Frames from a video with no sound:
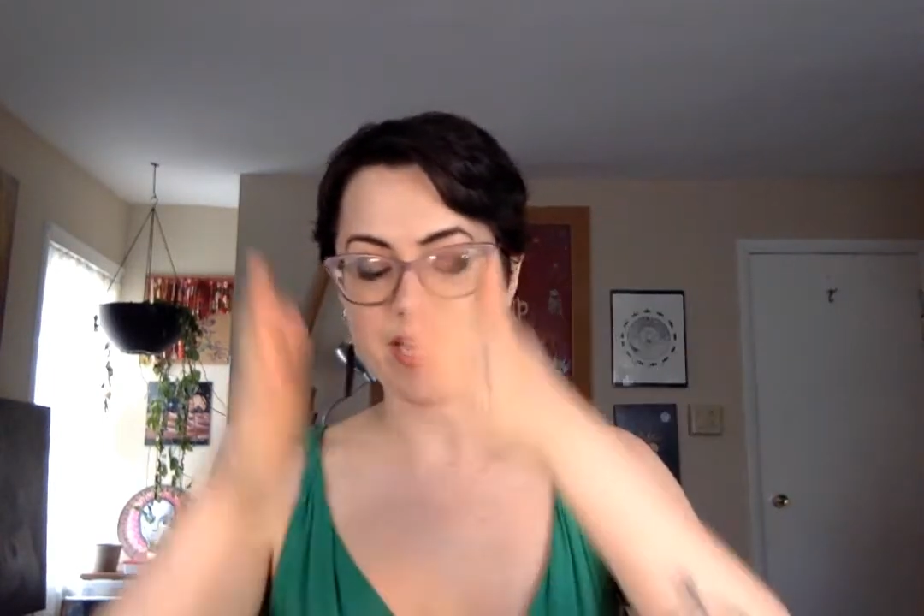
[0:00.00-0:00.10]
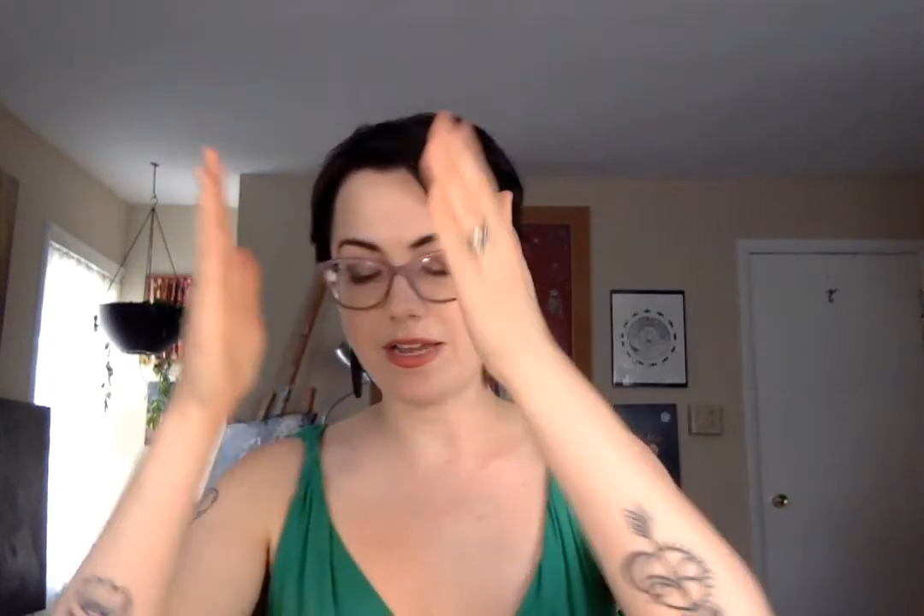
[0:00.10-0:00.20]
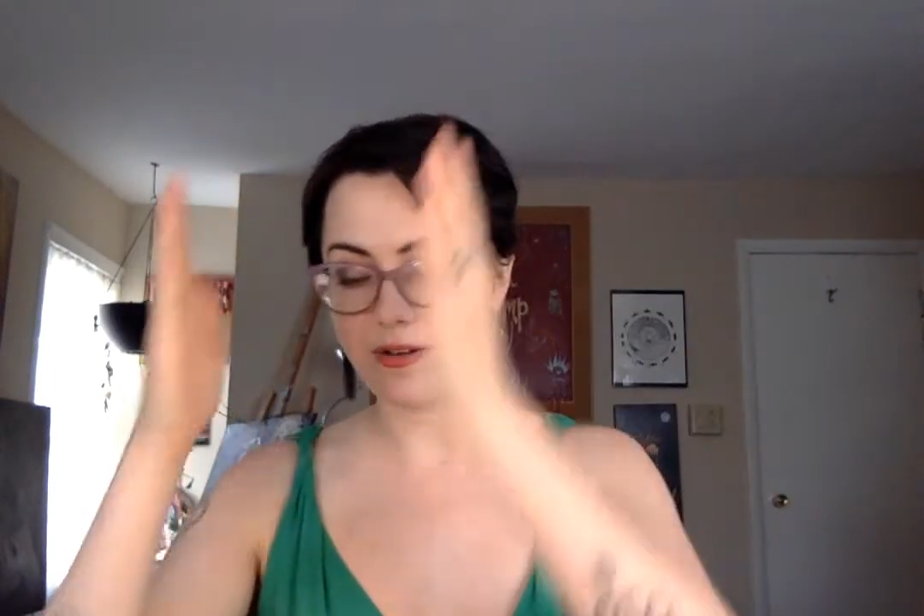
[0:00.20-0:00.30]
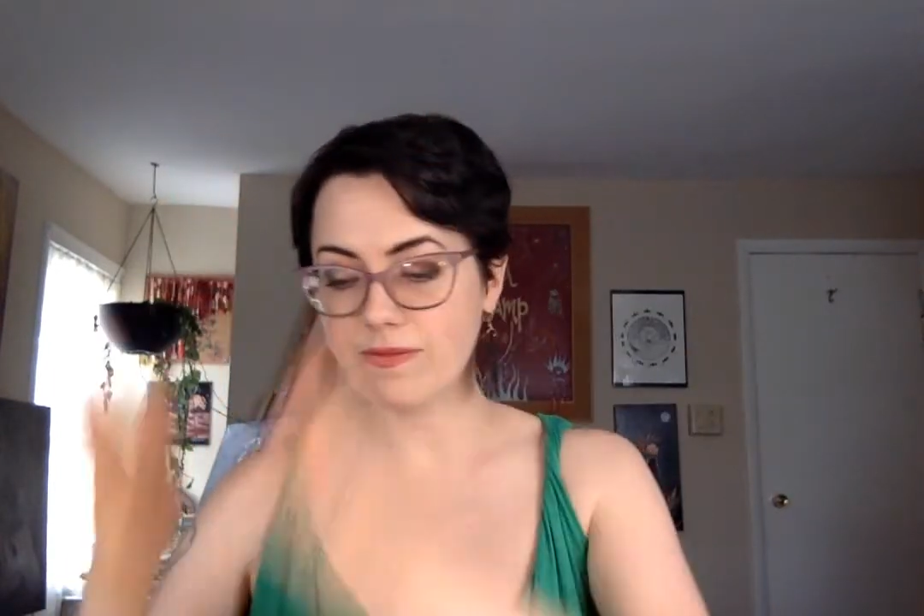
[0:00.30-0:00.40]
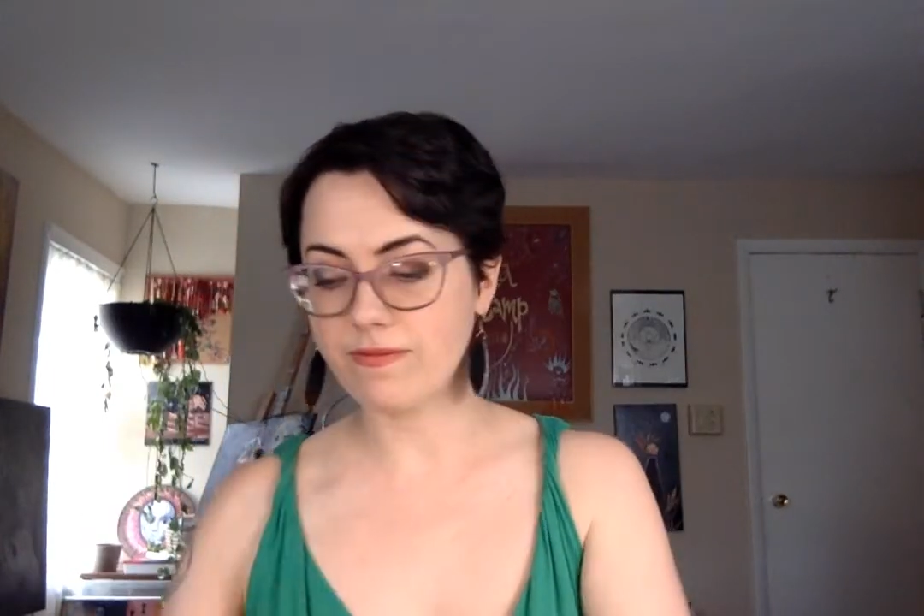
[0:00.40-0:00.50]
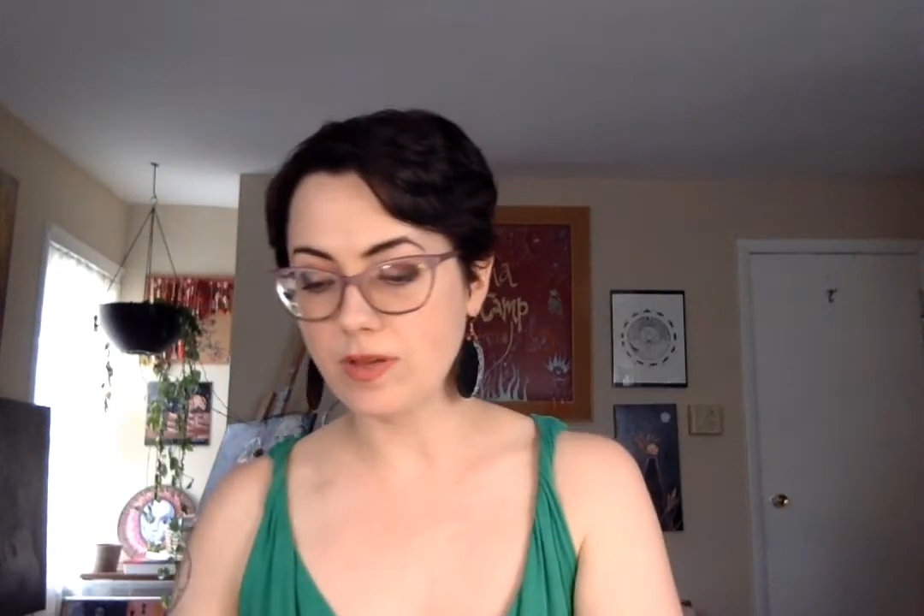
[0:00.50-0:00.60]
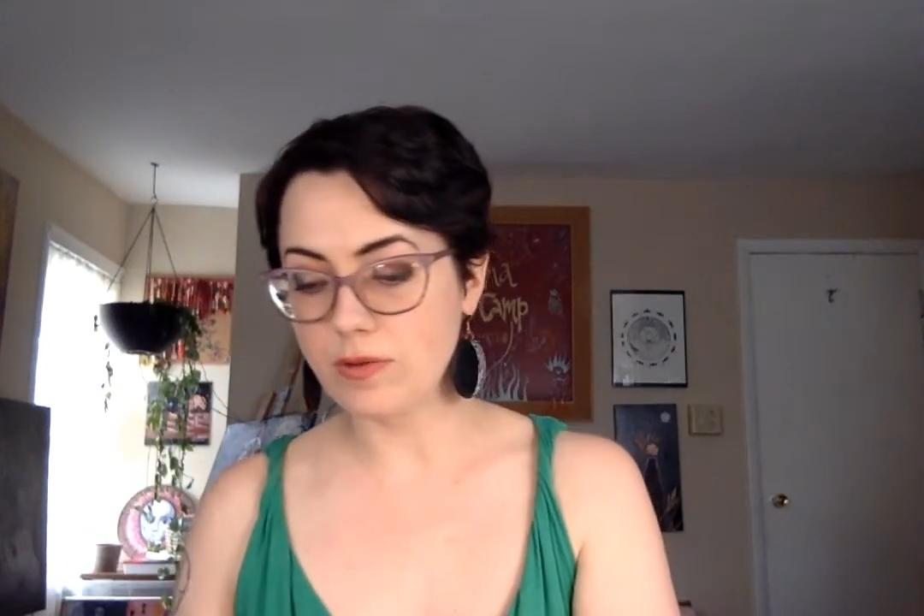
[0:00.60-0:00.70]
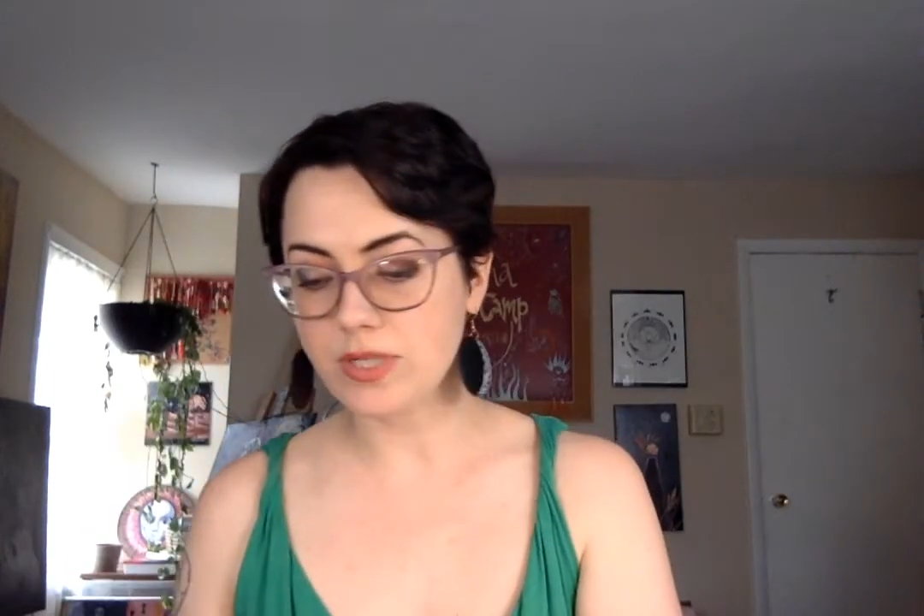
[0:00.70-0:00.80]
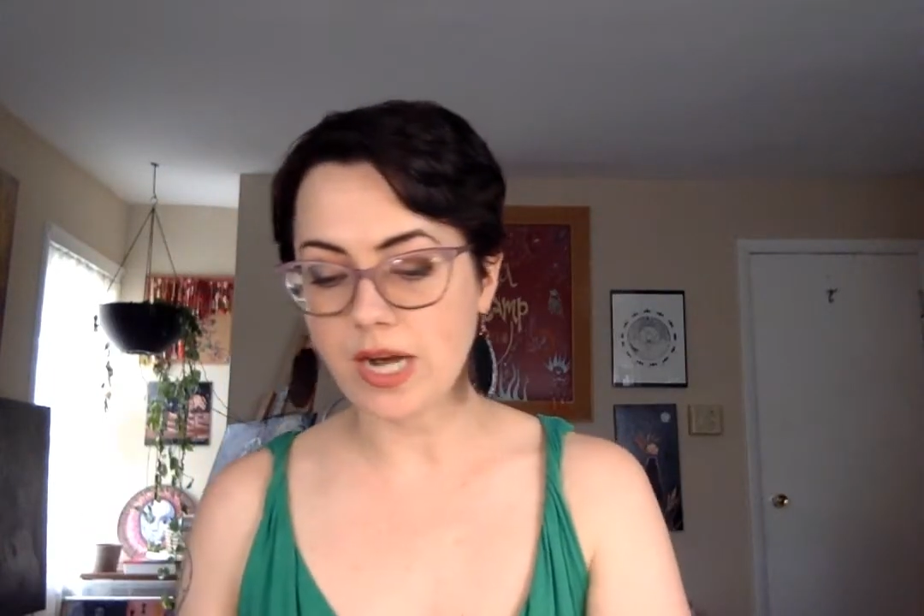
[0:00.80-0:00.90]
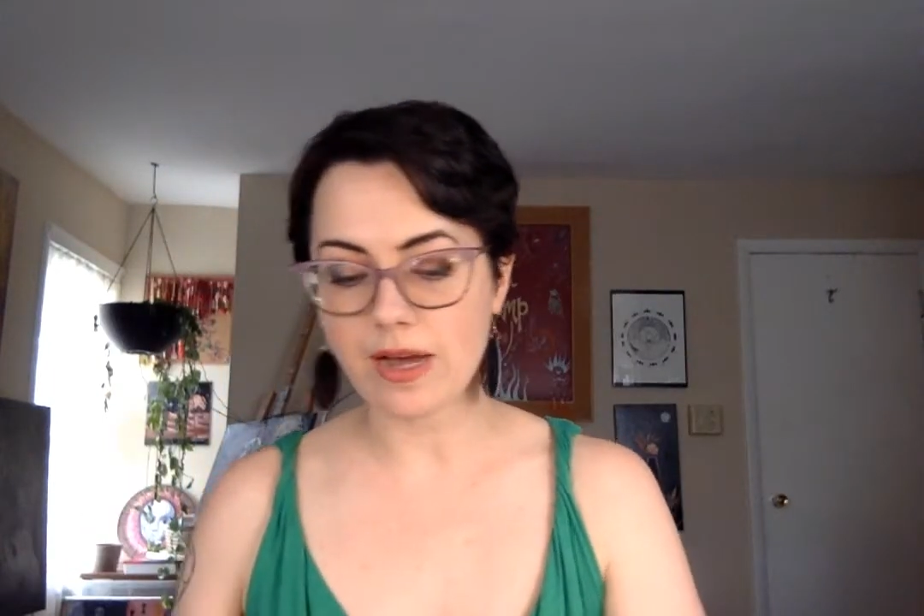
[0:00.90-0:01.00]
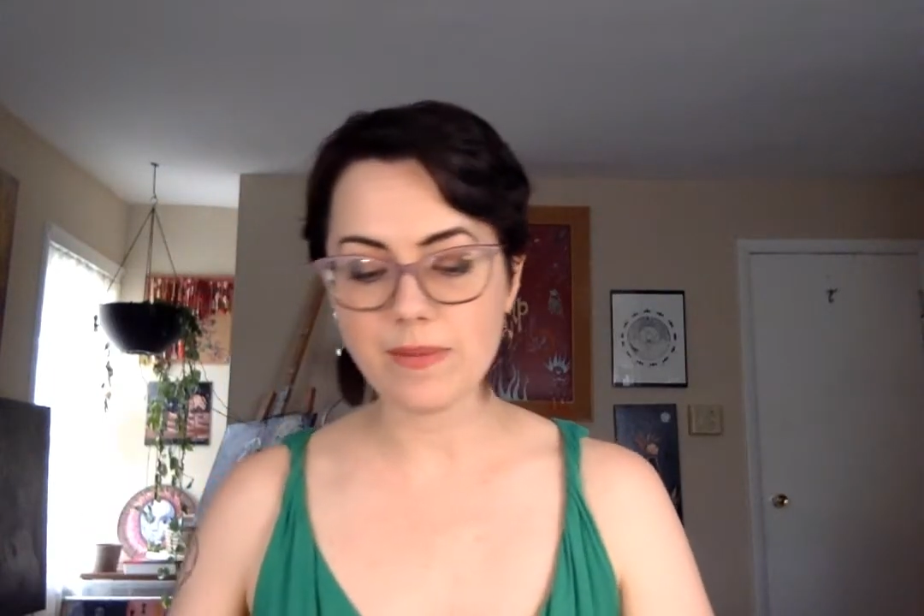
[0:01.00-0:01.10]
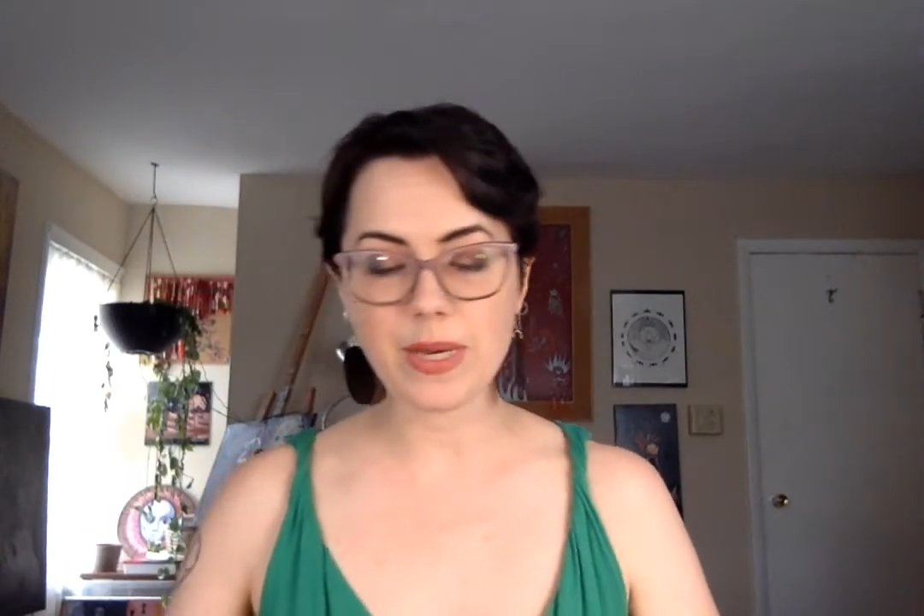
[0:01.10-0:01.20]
and your flow time,